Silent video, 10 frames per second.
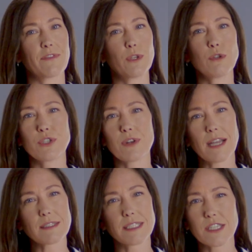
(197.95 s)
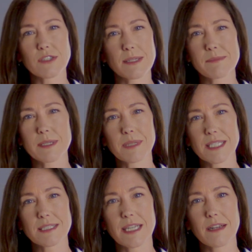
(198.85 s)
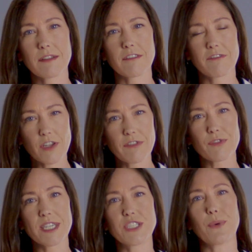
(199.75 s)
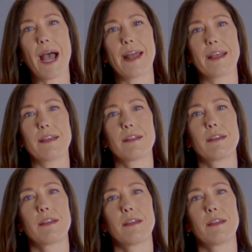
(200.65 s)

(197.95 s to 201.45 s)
If you do not see your symptom listed, feel free to add it.